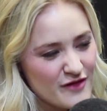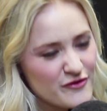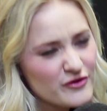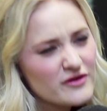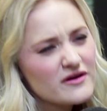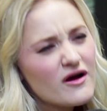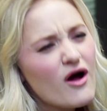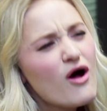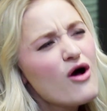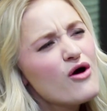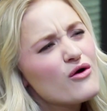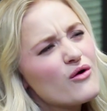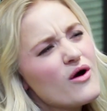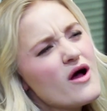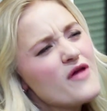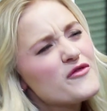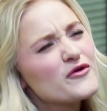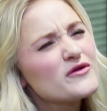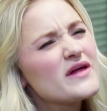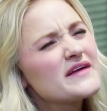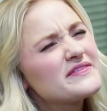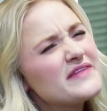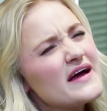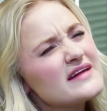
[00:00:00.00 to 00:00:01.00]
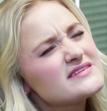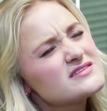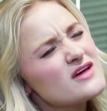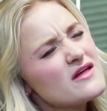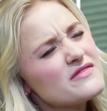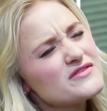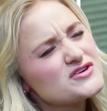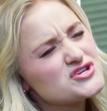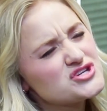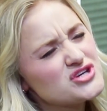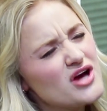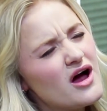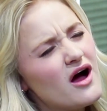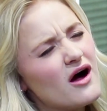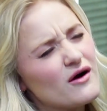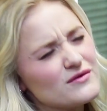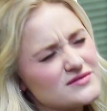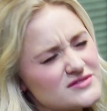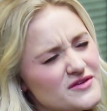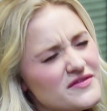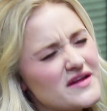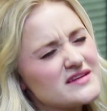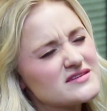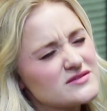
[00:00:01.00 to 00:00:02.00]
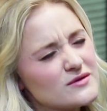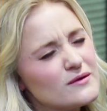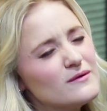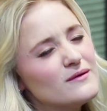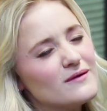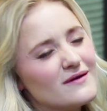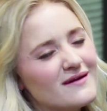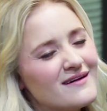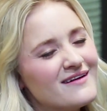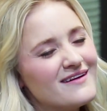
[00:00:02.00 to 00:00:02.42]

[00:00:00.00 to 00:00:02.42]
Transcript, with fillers: I get like, a few cool like, points. That's on the show, so that's cool.